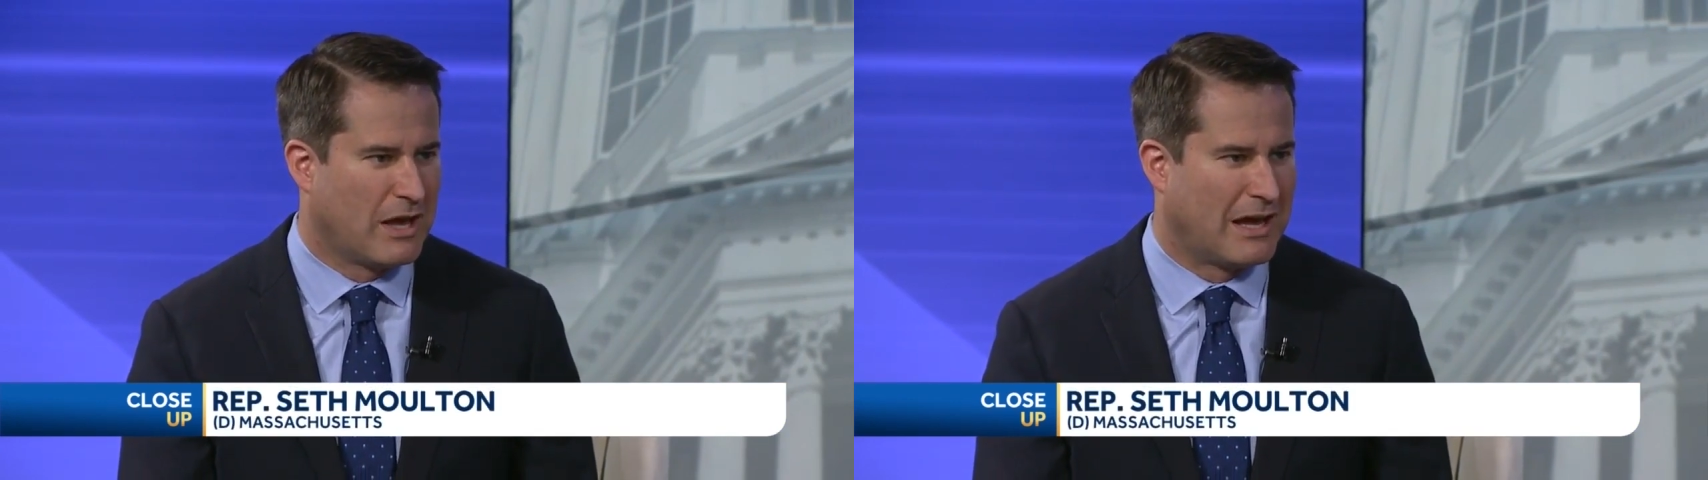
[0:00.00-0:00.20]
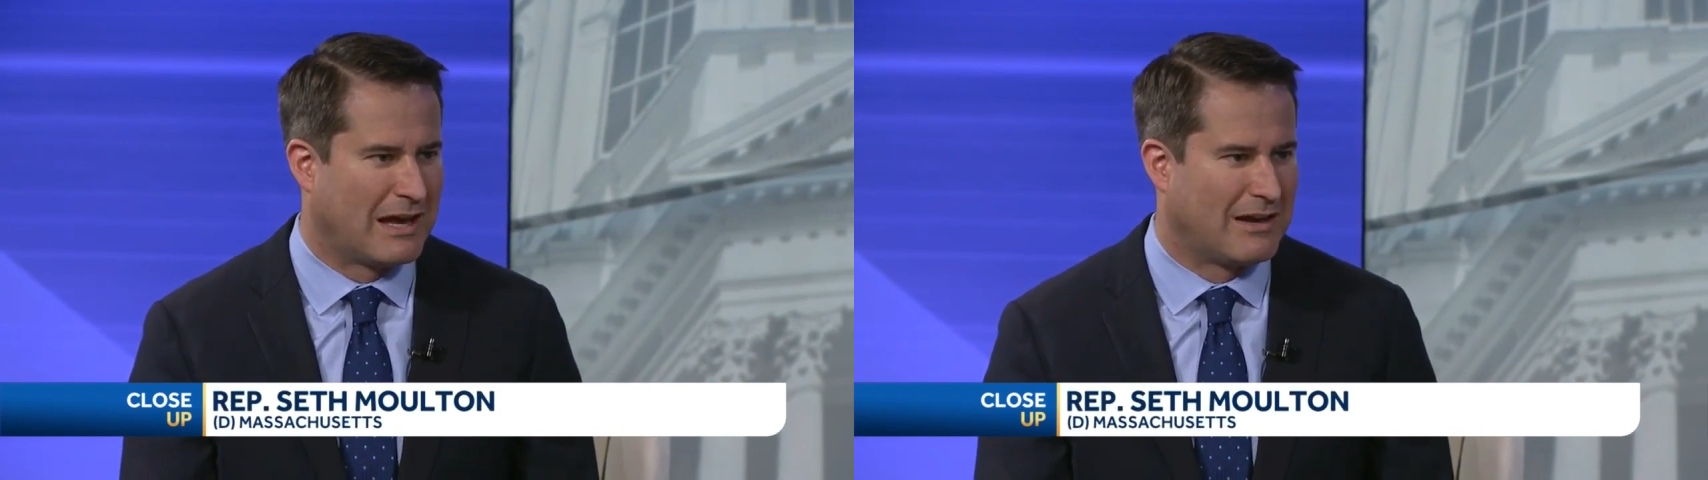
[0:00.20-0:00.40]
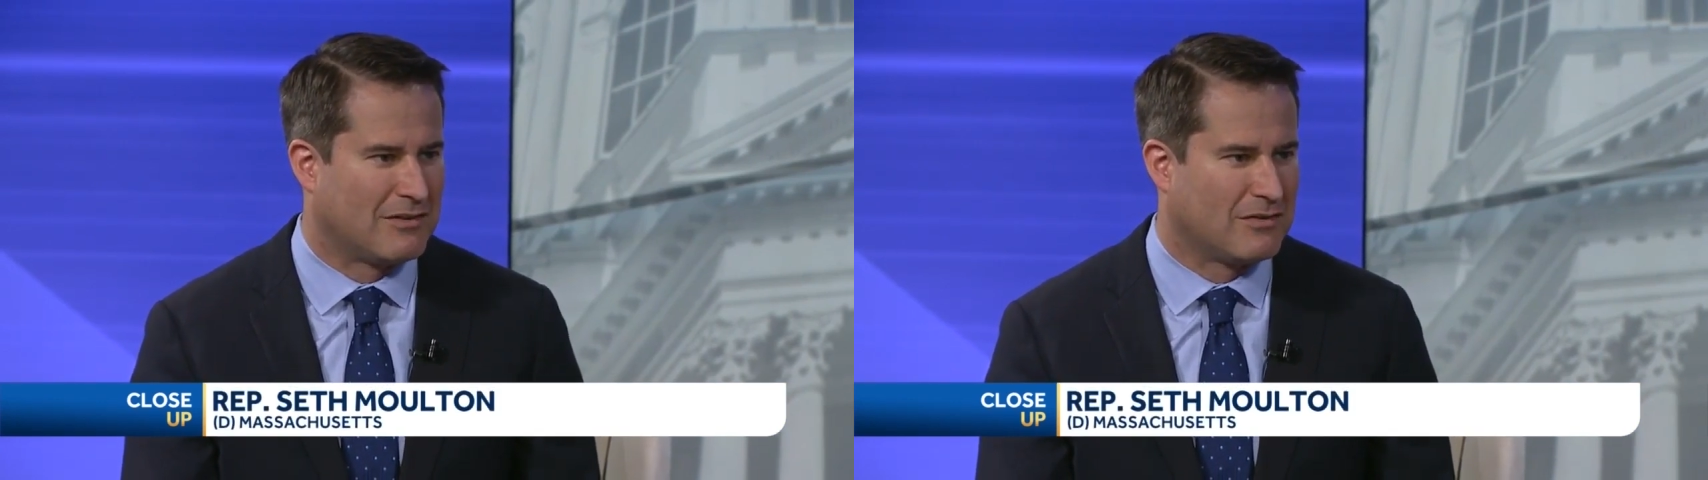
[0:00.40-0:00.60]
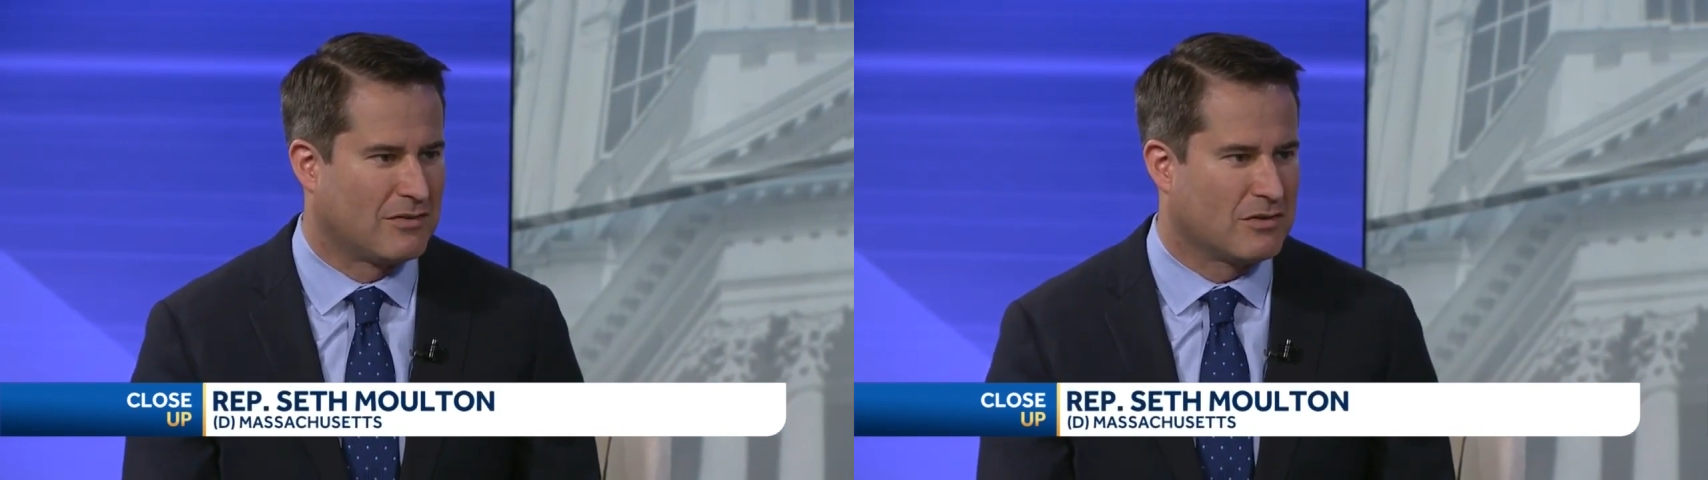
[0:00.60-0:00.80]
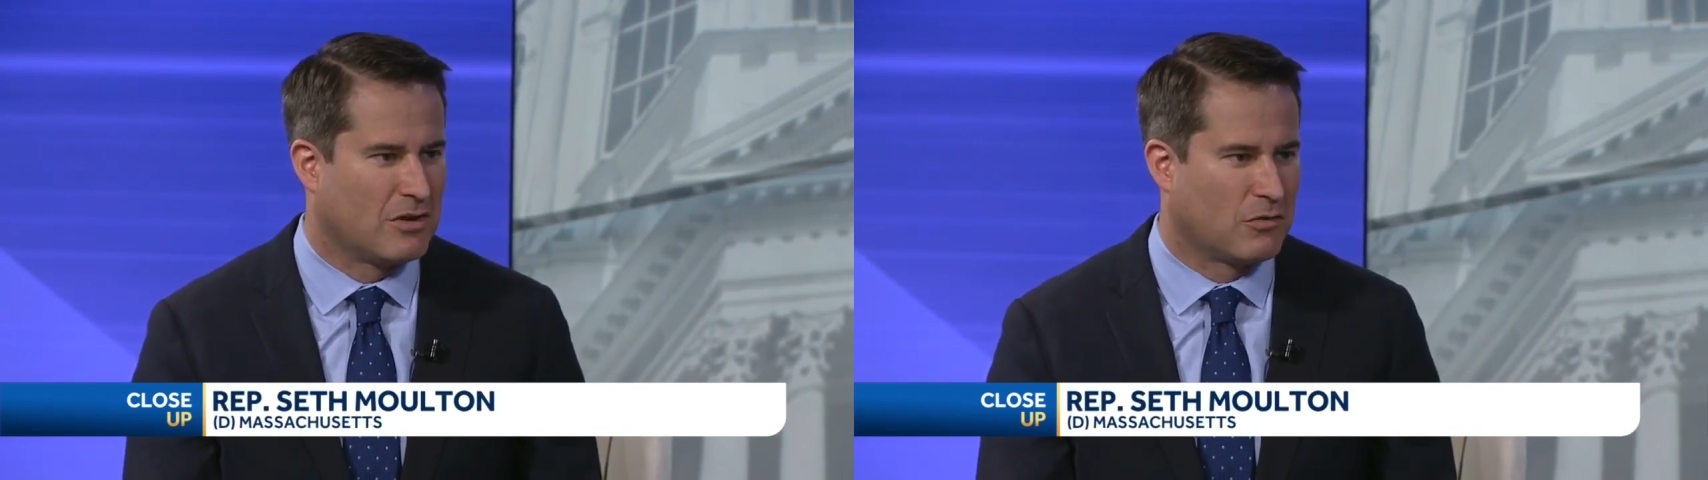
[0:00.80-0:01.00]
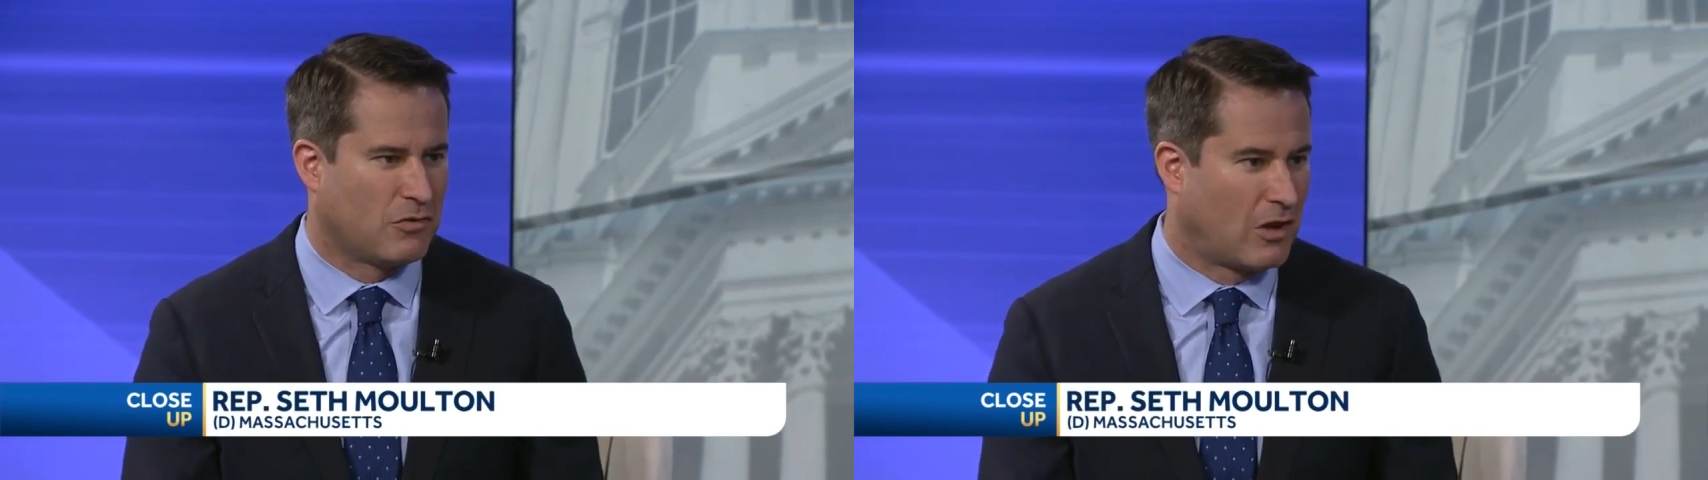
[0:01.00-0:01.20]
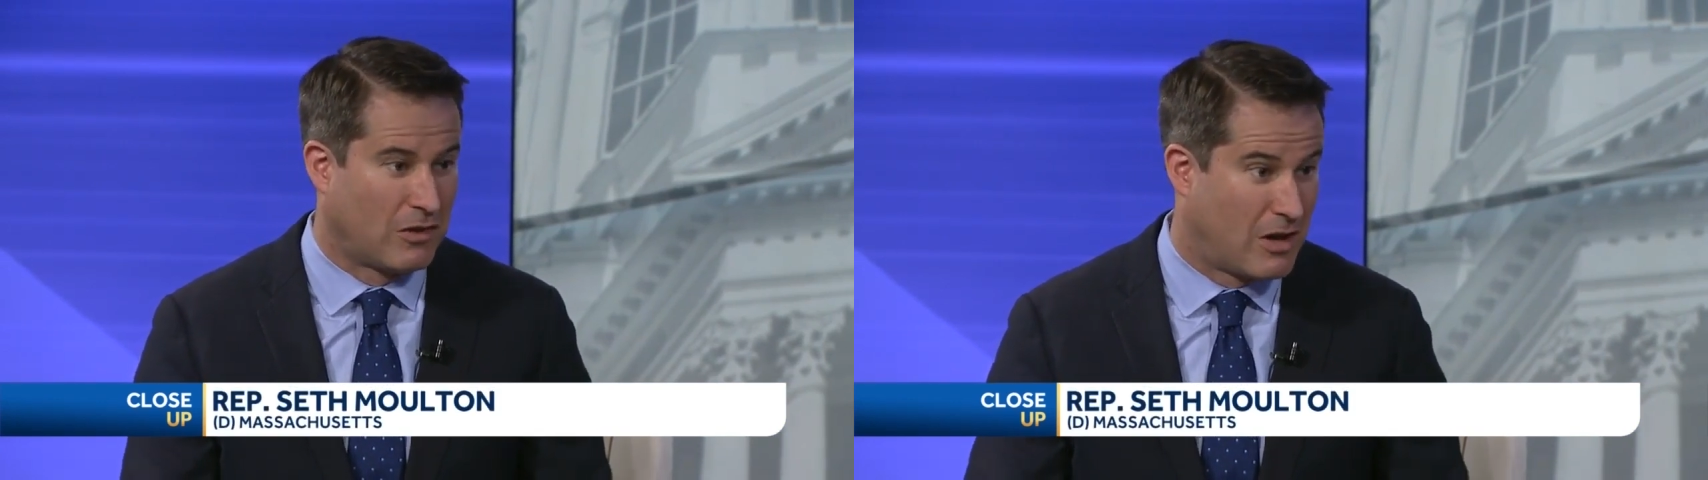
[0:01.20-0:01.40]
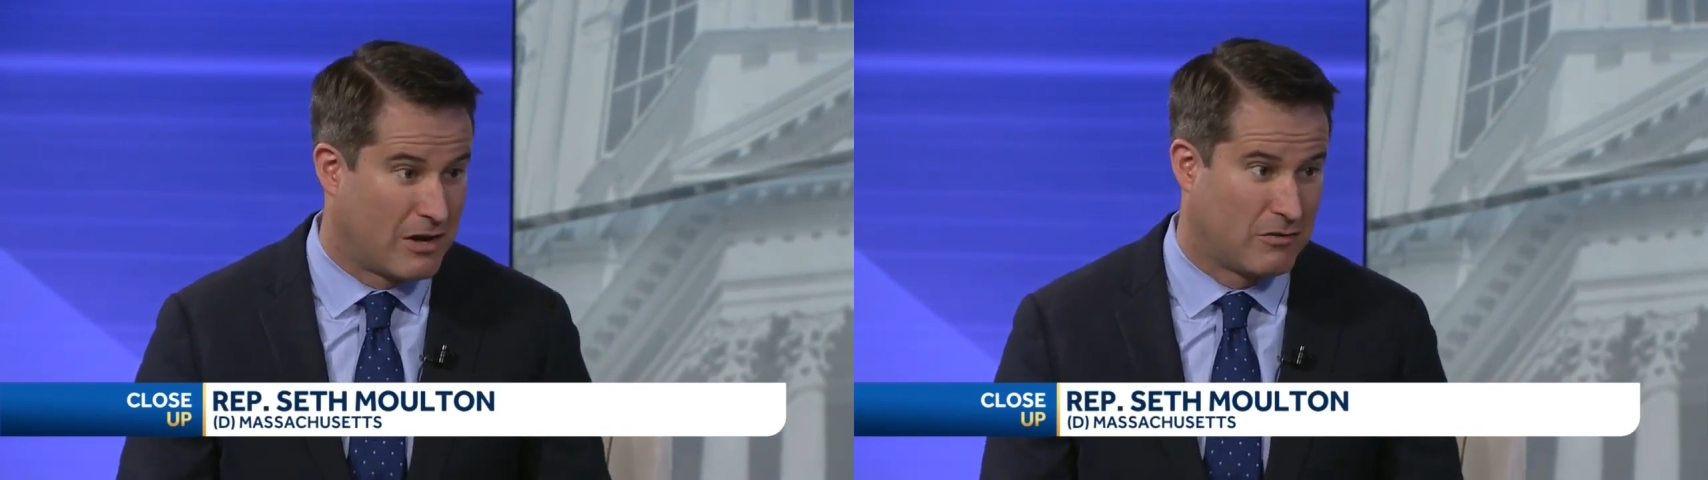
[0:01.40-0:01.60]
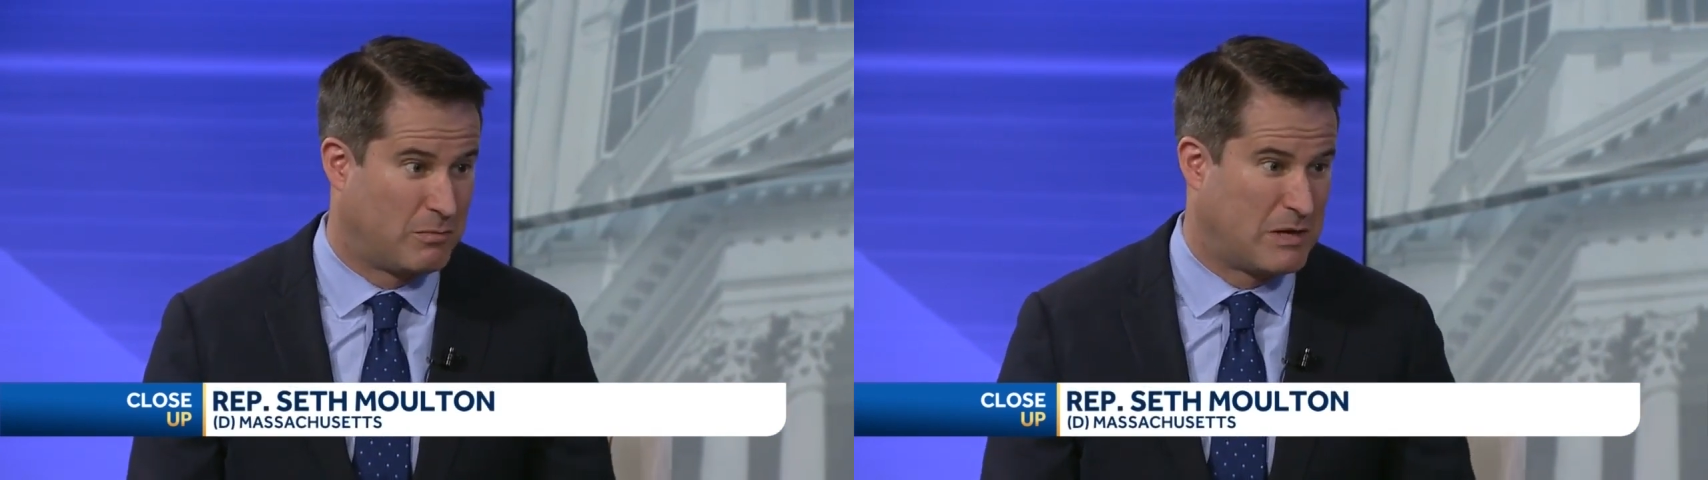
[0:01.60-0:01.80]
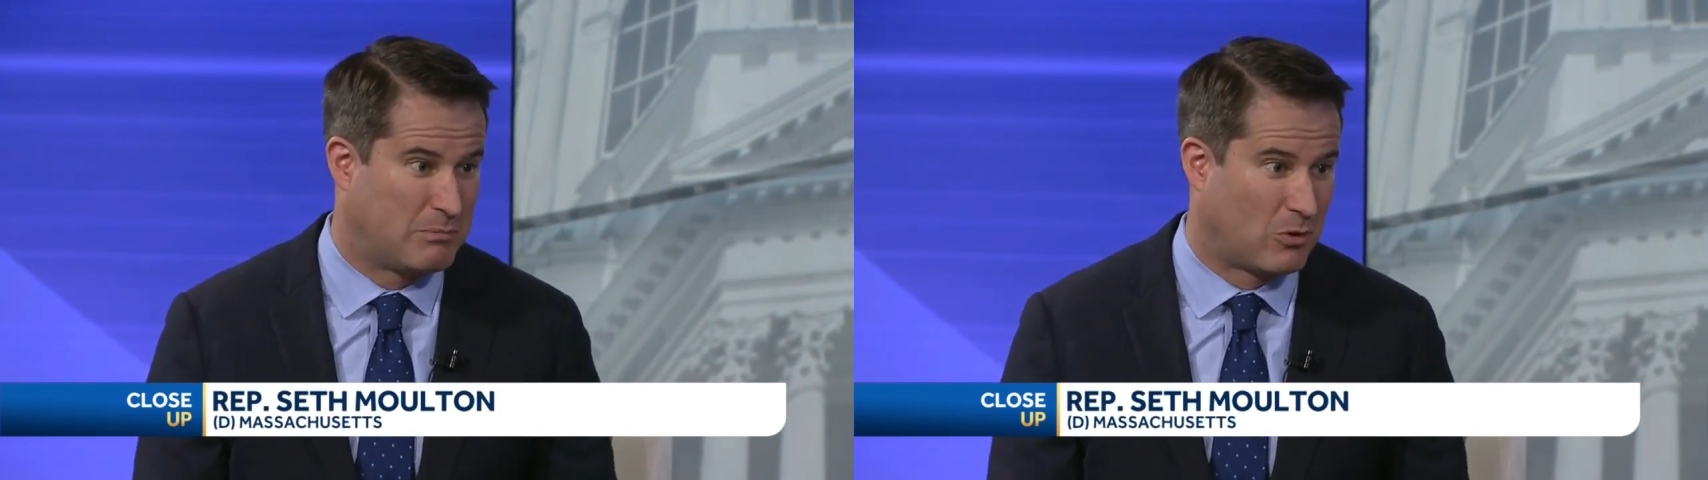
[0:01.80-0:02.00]
And, you know, a lot
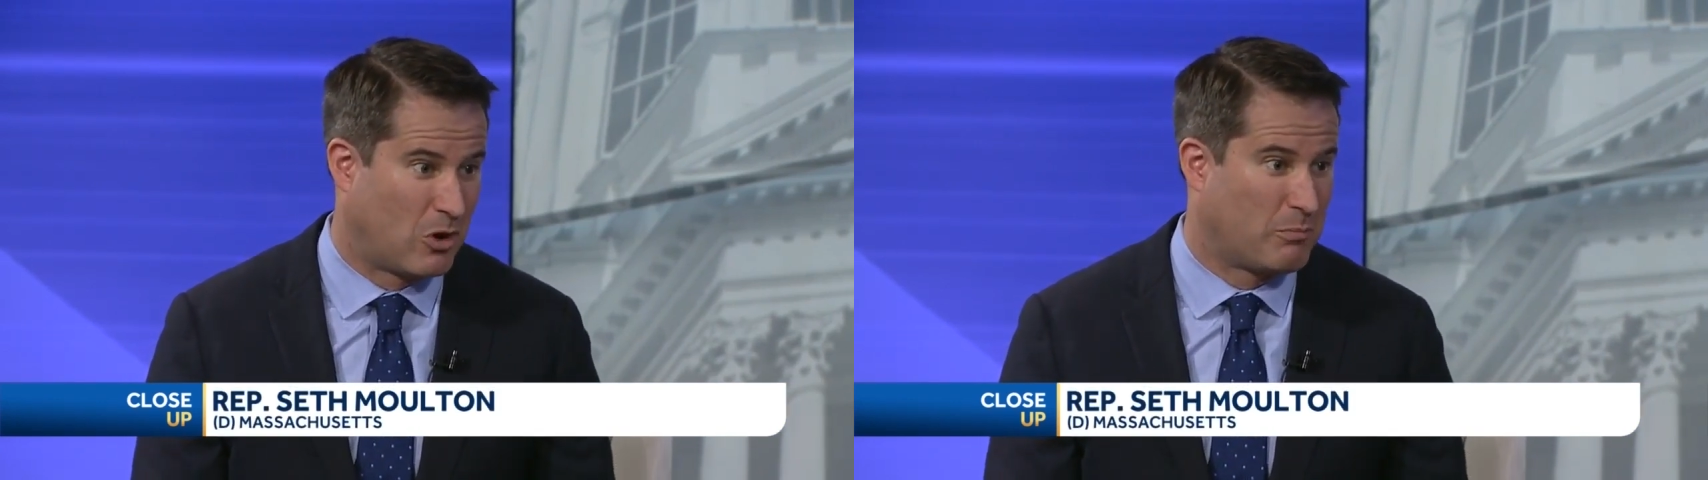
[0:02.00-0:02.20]
of people